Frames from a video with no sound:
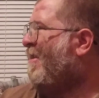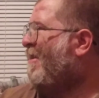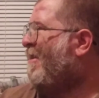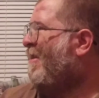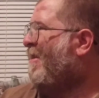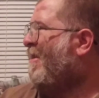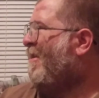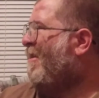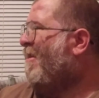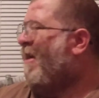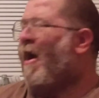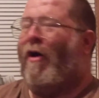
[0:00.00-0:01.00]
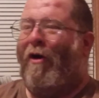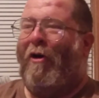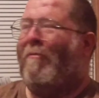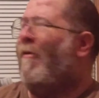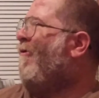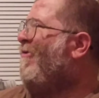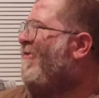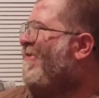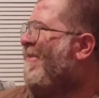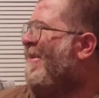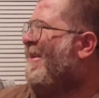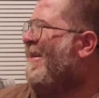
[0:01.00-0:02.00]
swearing, you know? Yeah,
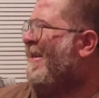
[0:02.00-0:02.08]
almost. Uh,